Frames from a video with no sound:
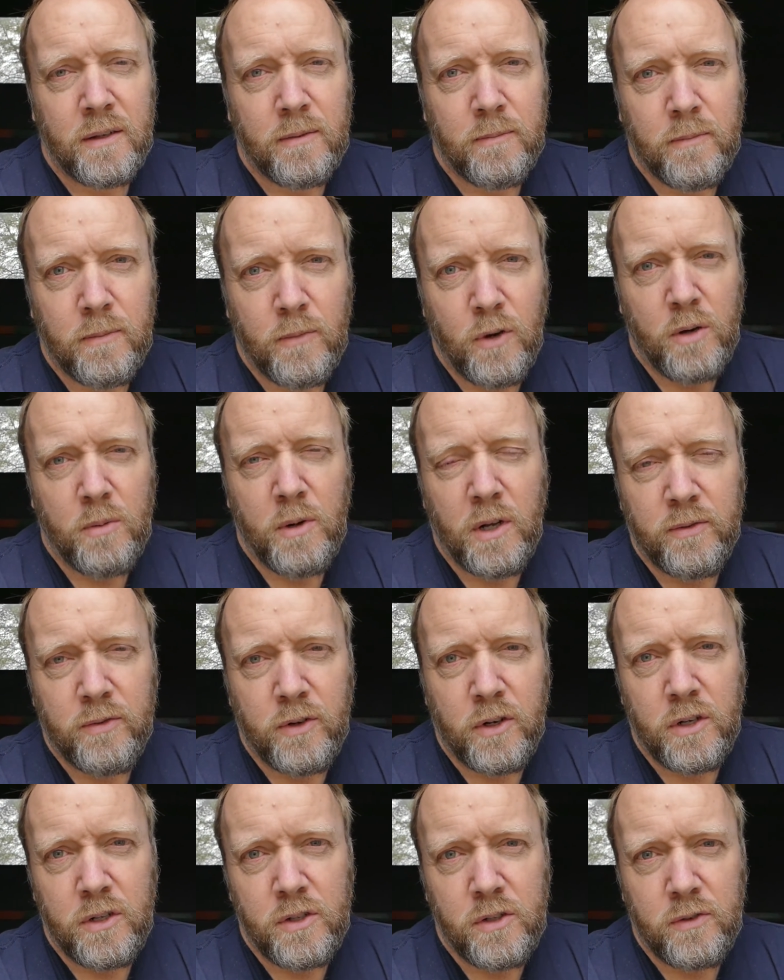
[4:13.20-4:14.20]
mobile
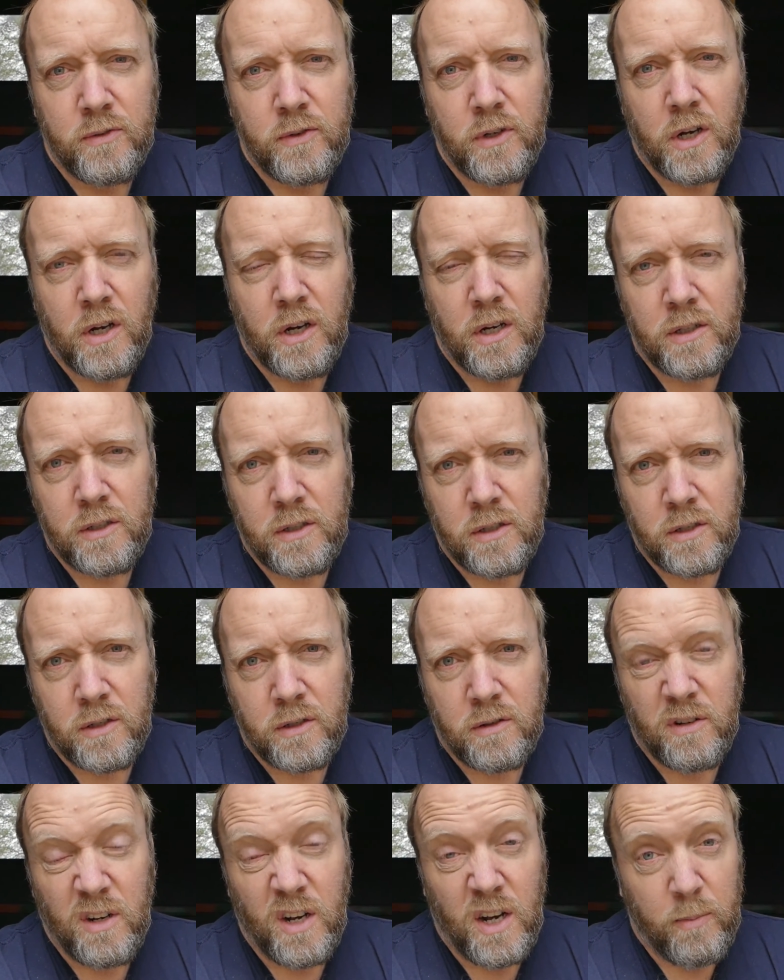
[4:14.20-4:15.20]
phones you've got,
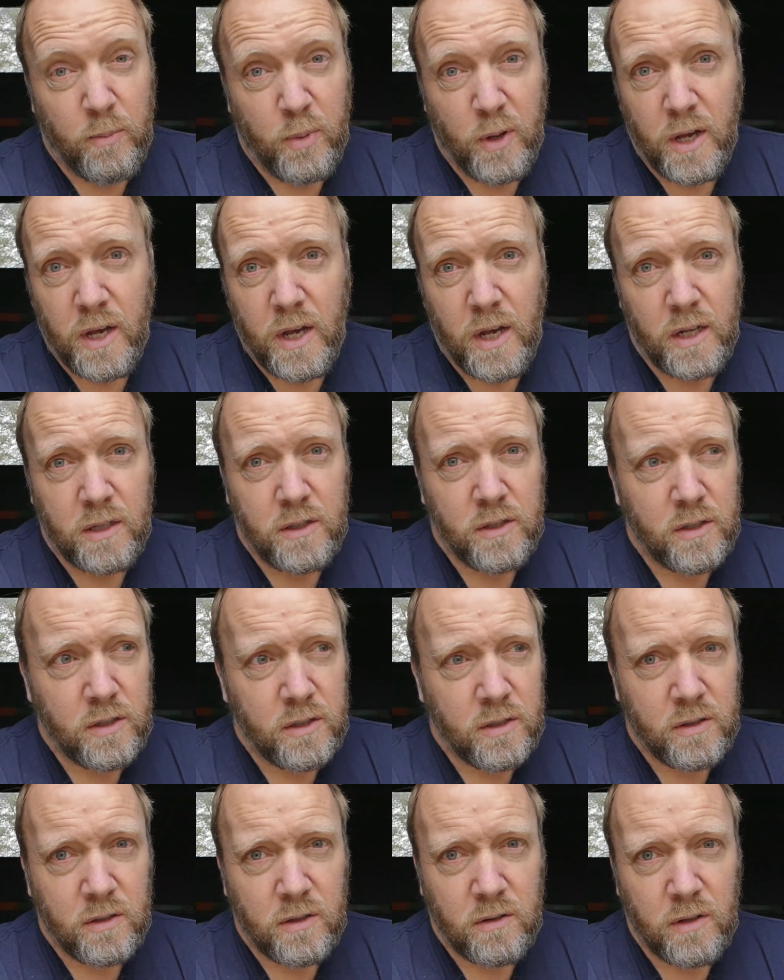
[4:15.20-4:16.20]
iPads,
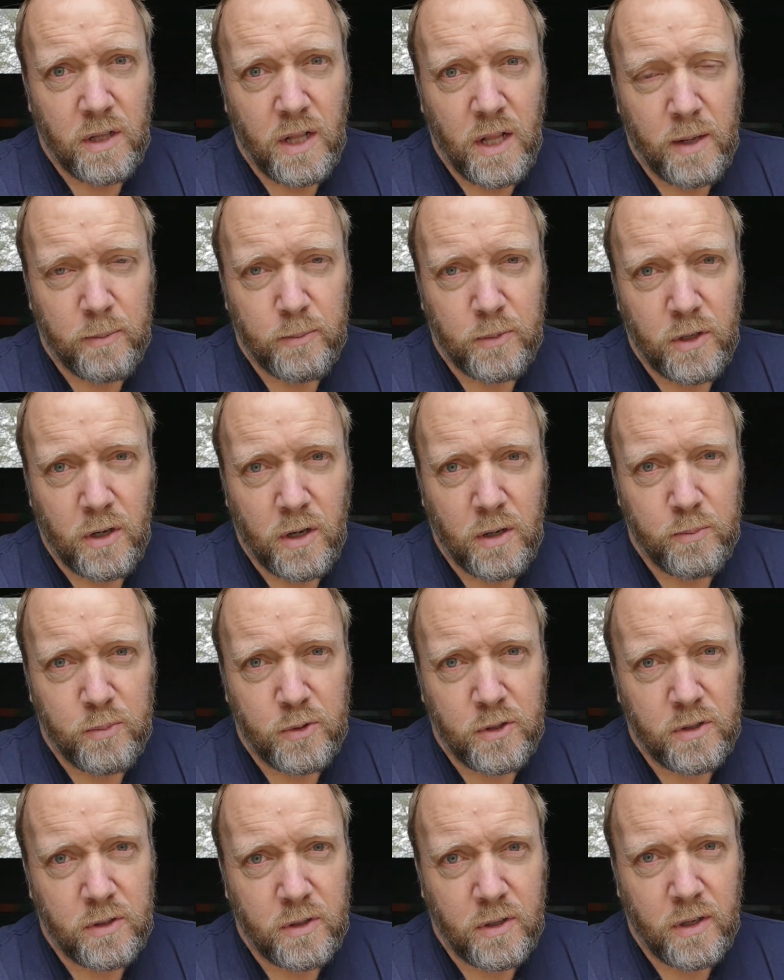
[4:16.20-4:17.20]

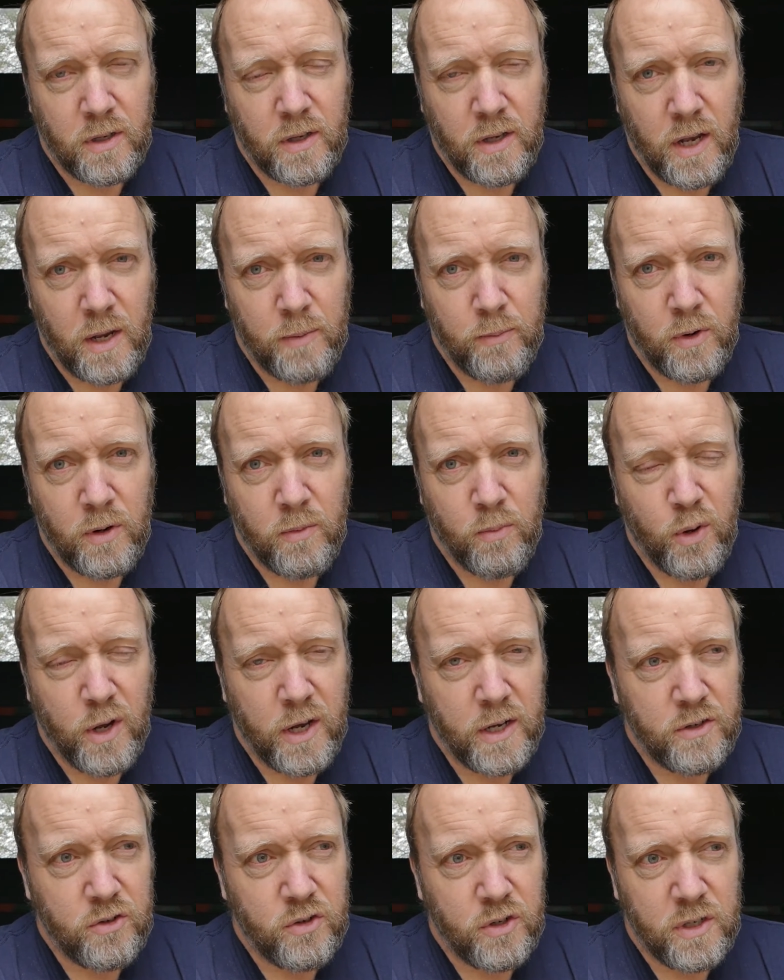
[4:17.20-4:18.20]
laptops, camera
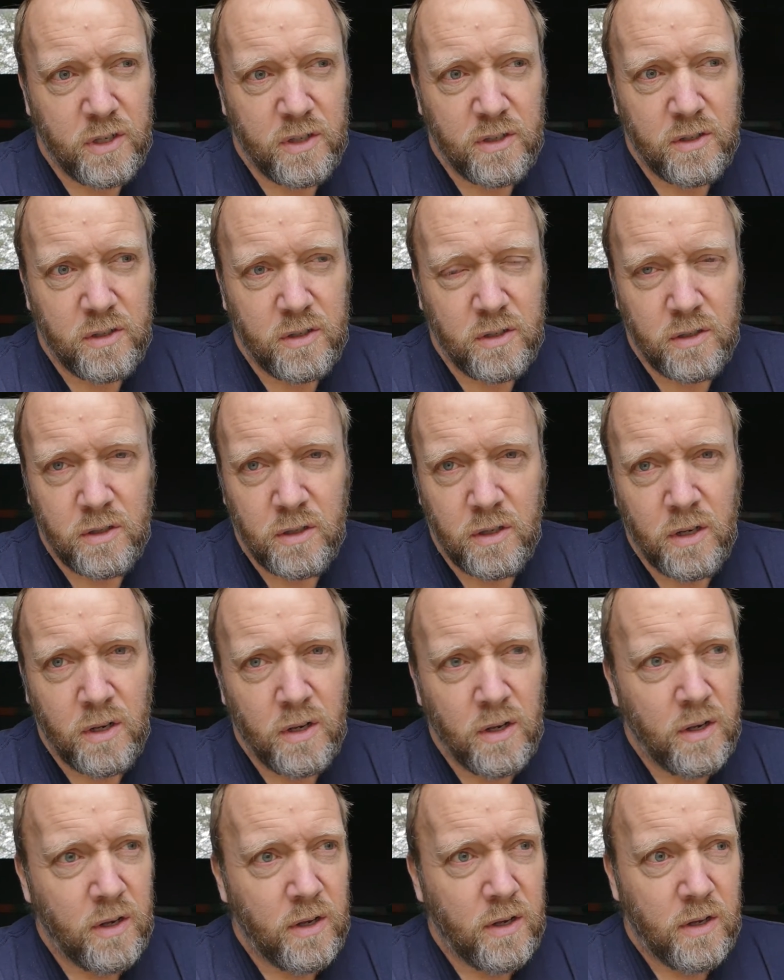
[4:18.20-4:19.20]
batteries,
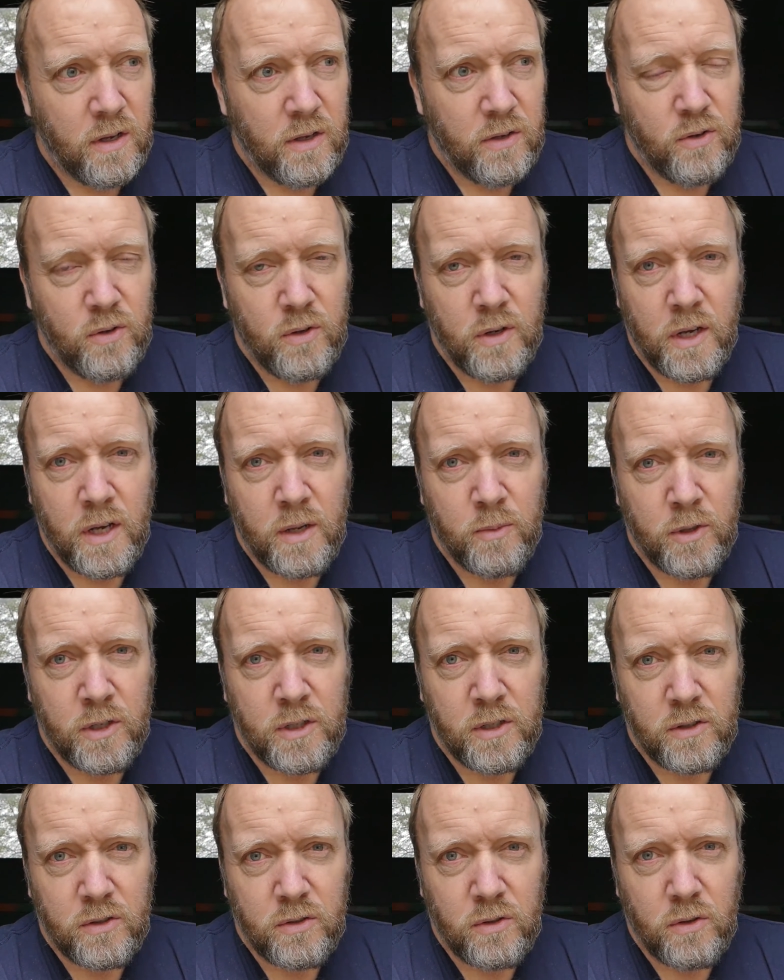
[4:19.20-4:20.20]
you name
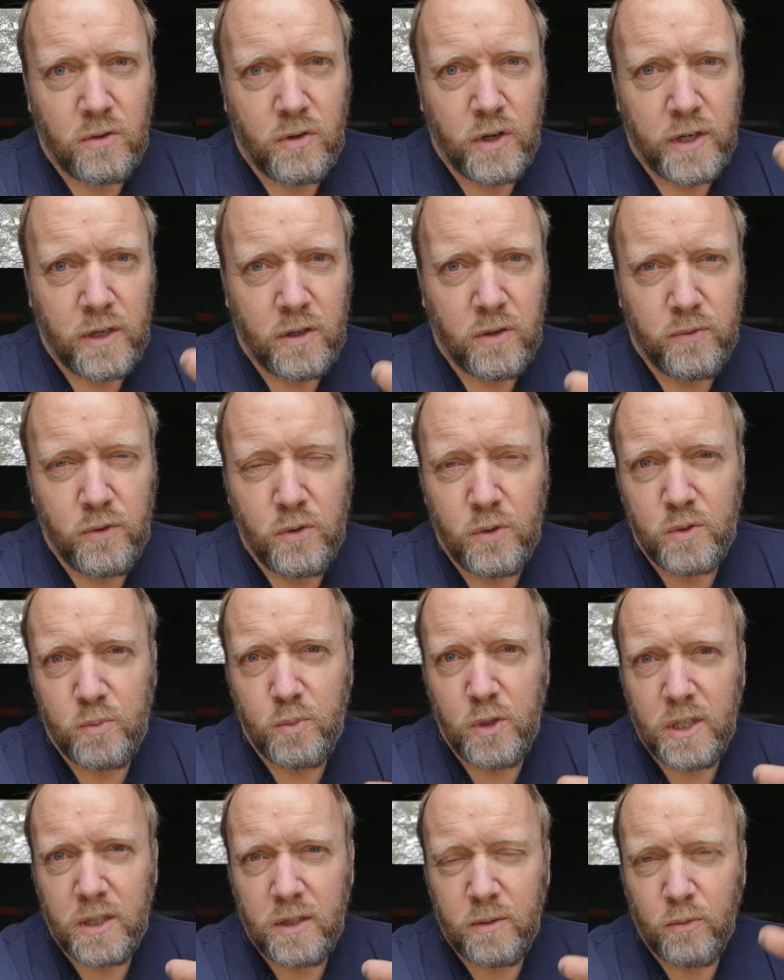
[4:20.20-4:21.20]
it, it's all running off
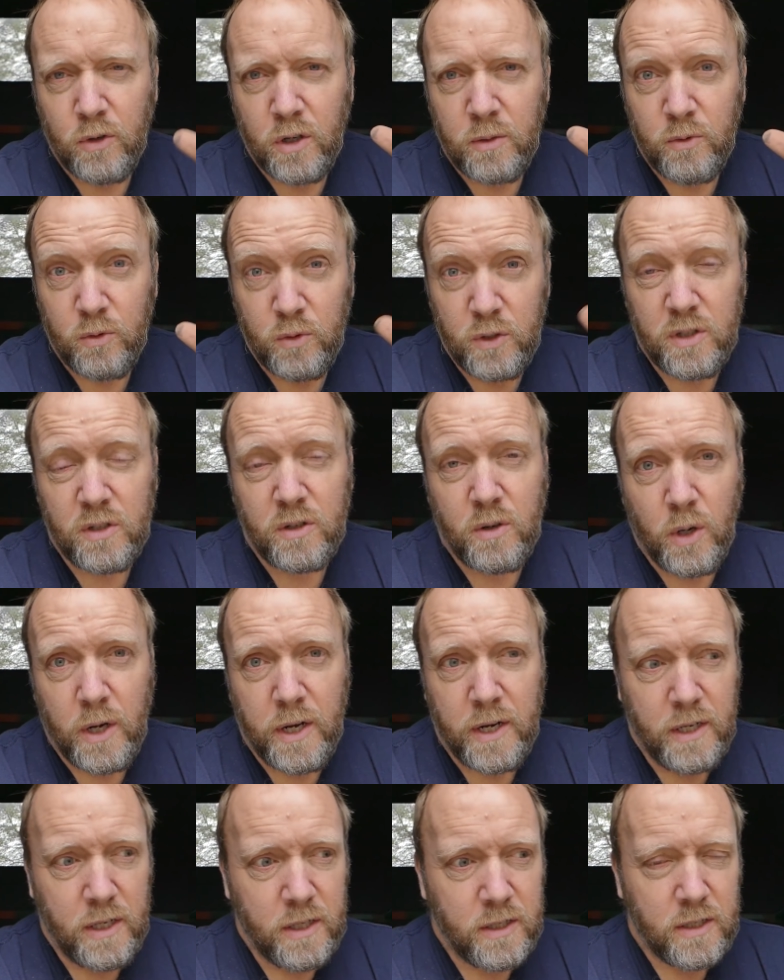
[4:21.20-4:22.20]
USB at the moment, which is
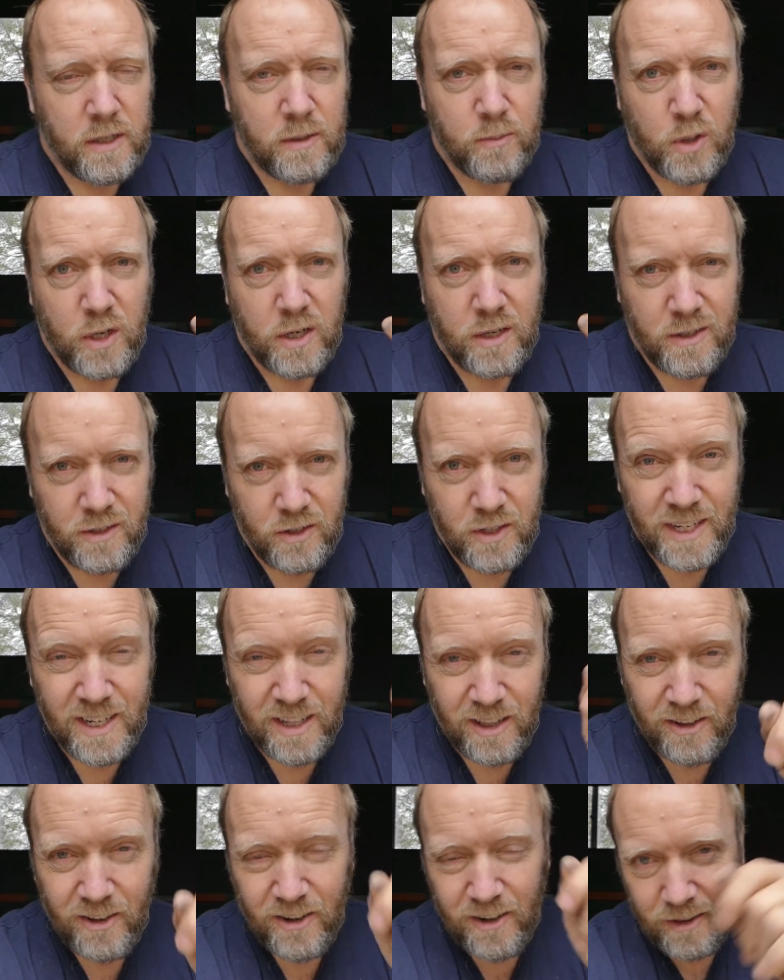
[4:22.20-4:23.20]
quite easy, but you need
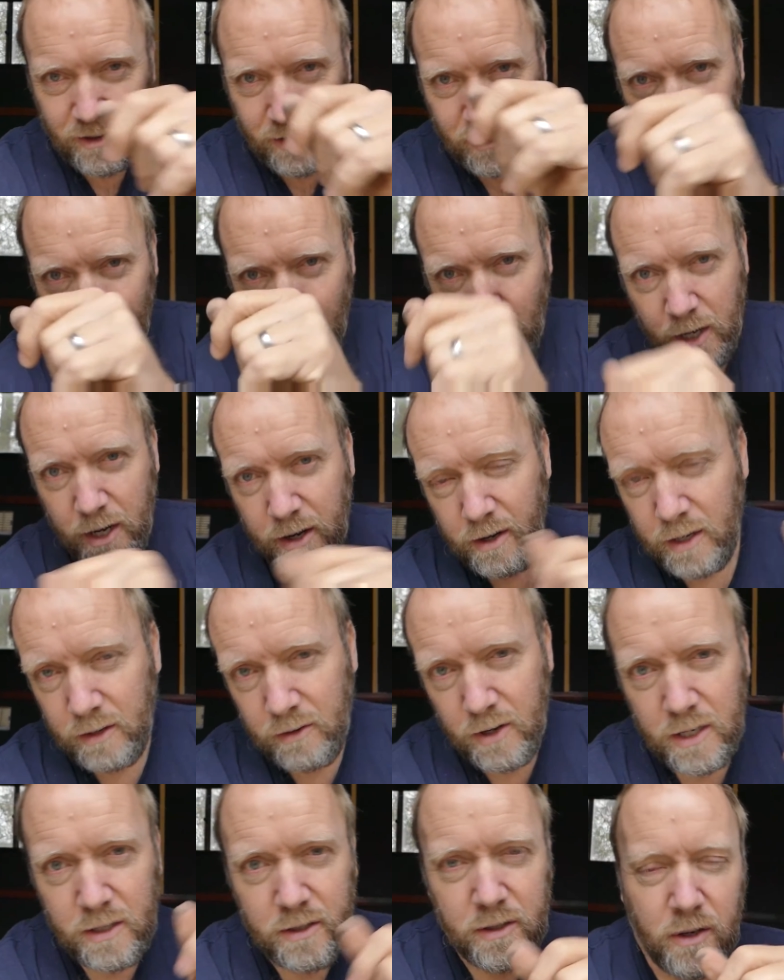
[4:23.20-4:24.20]
a lot of little wiring,
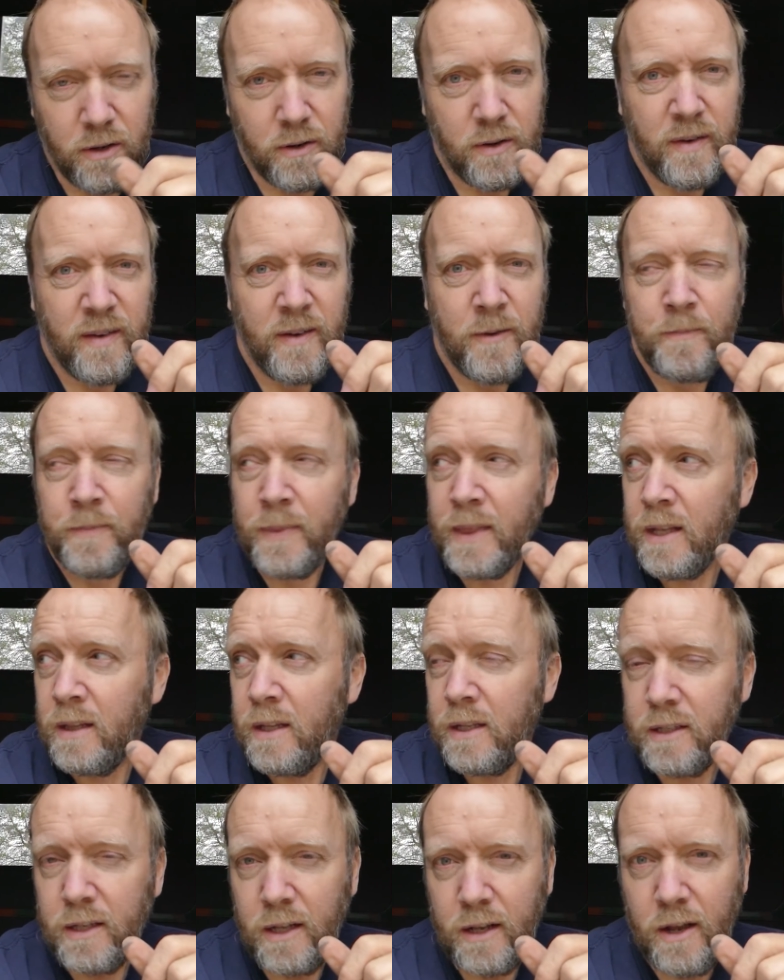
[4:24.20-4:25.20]
right? So
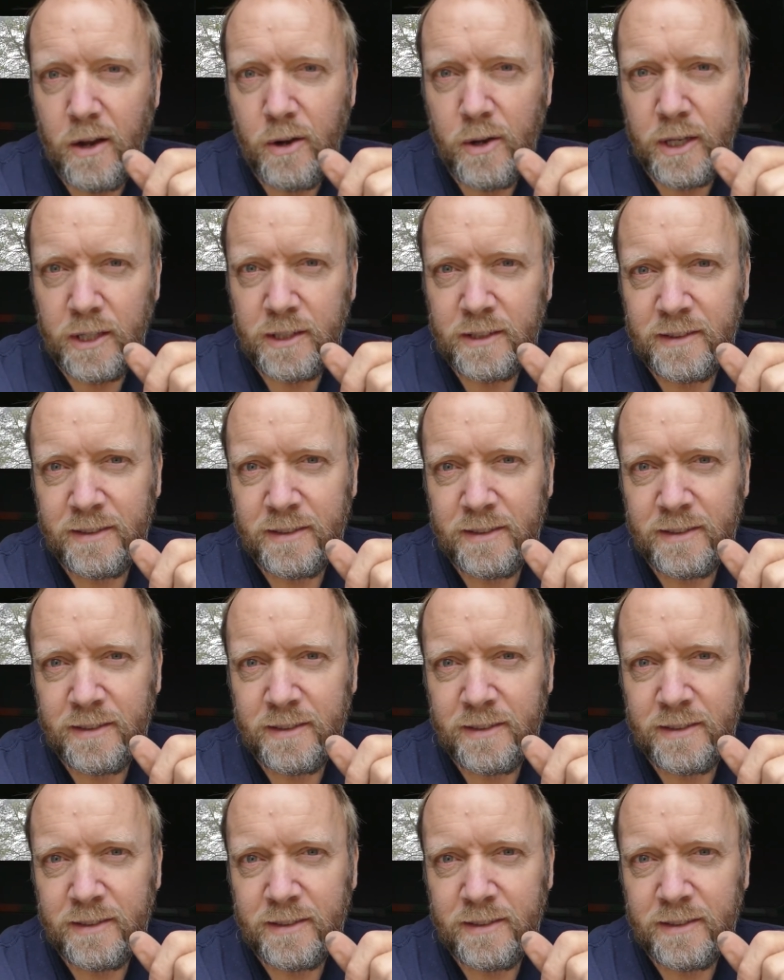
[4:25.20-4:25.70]
let's get going.